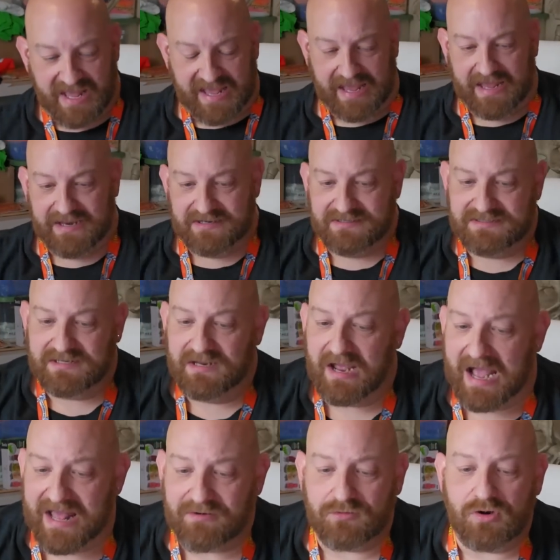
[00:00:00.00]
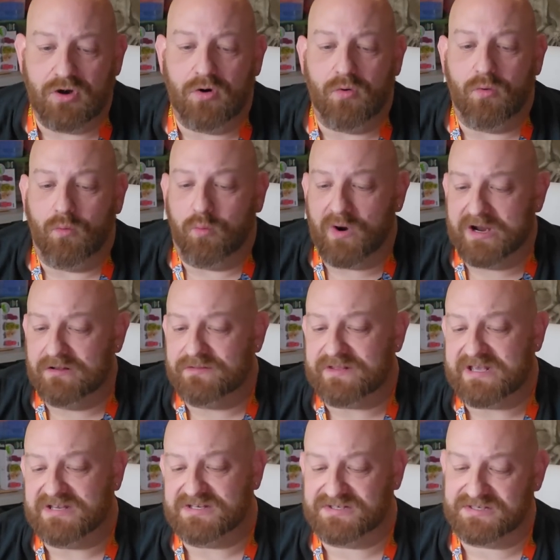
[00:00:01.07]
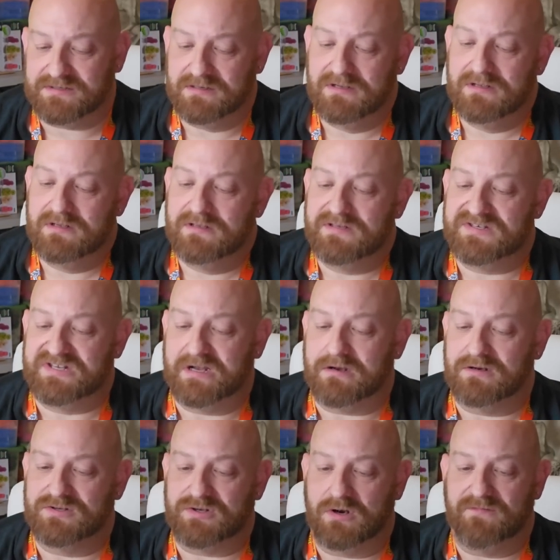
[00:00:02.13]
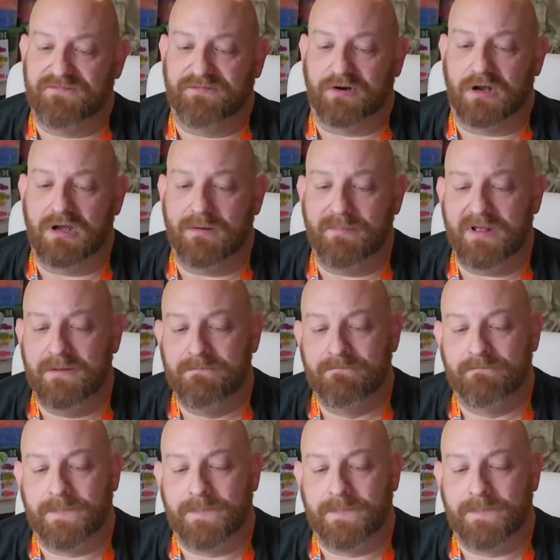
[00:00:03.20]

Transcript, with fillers: And I don't know where these stickers are from,